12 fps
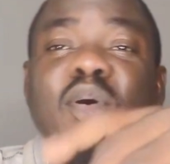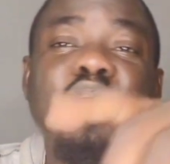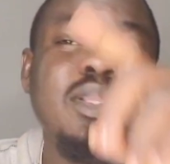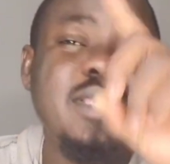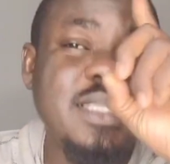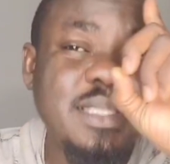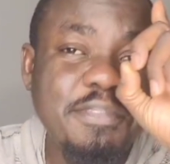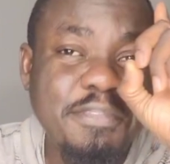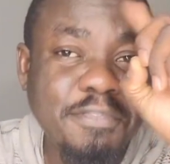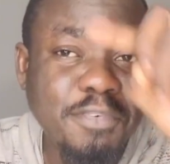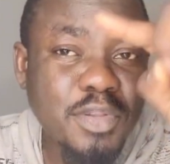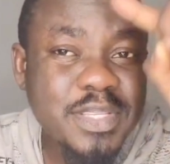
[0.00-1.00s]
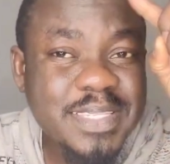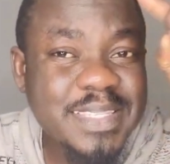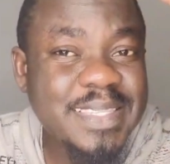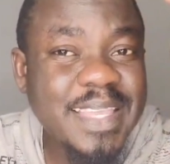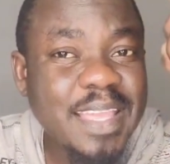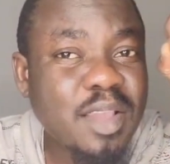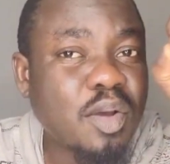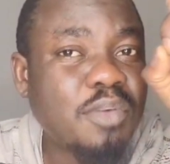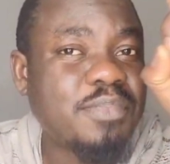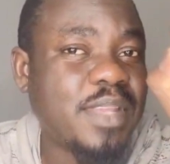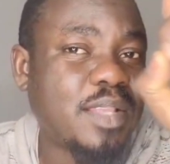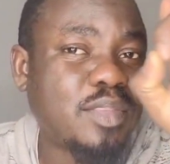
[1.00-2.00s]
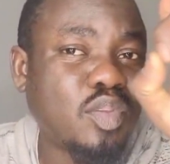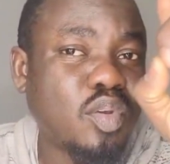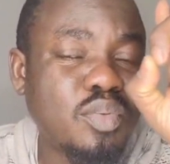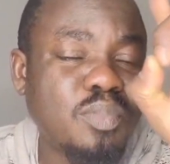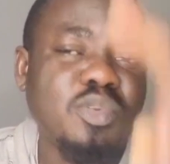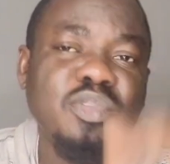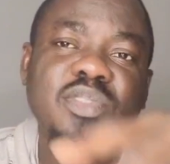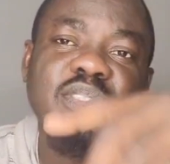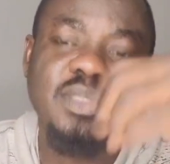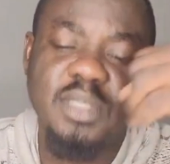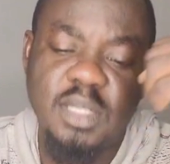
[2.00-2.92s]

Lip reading: until the first day of their 3rd month.